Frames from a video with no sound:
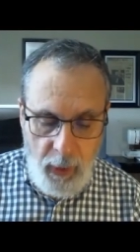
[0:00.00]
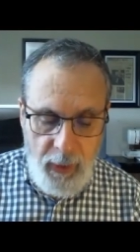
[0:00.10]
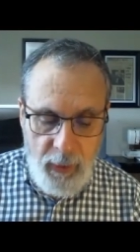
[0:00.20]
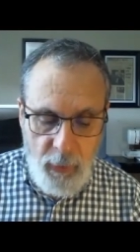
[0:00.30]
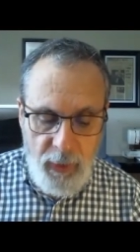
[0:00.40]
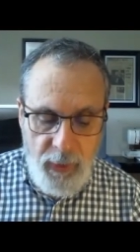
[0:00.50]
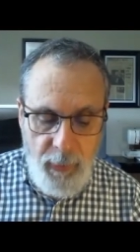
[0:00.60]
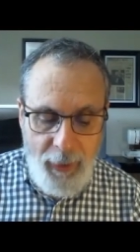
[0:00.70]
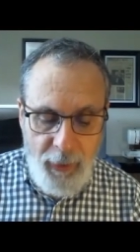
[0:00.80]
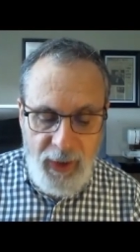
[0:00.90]
He's written some
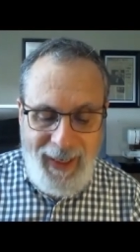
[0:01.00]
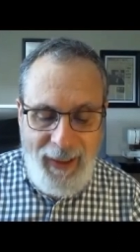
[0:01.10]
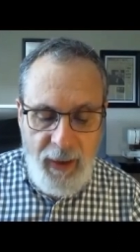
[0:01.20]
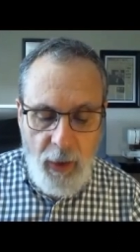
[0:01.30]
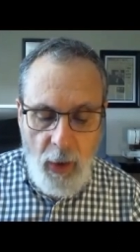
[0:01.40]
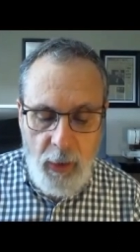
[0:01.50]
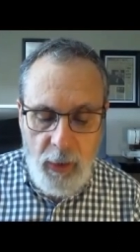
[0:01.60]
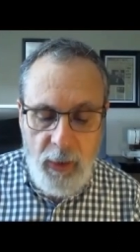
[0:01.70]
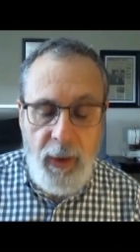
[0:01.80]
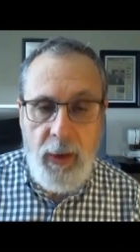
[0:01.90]
outstanding
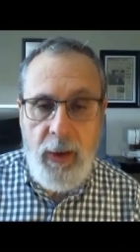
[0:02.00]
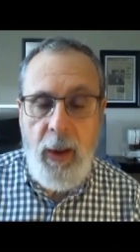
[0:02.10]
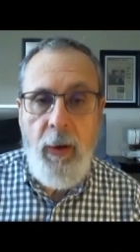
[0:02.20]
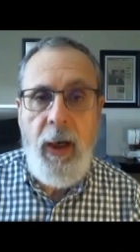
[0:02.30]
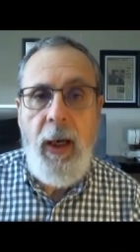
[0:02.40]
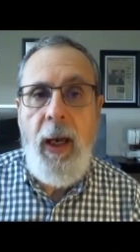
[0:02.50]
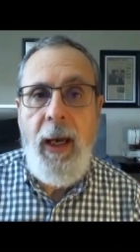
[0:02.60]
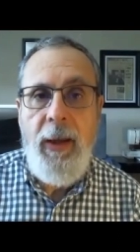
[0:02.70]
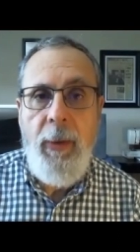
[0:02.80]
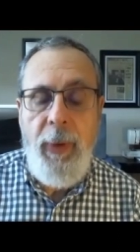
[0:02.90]
articles about Syria
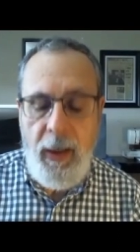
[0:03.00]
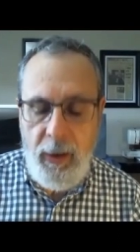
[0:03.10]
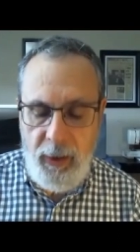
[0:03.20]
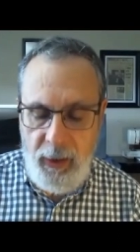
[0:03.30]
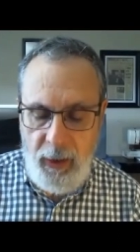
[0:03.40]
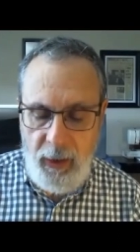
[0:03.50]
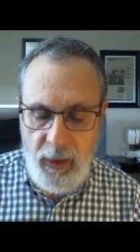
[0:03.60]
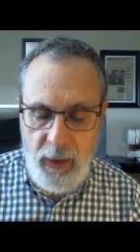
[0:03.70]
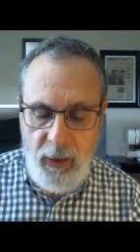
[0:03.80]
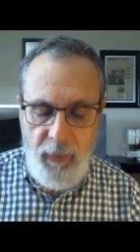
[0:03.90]
and the
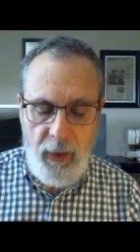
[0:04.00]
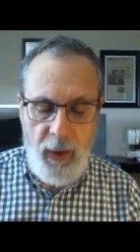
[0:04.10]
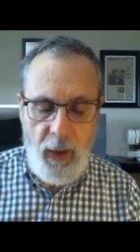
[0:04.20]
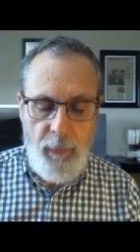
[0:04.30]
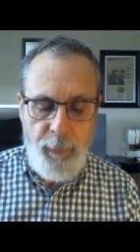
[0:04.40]
Palestinians living there.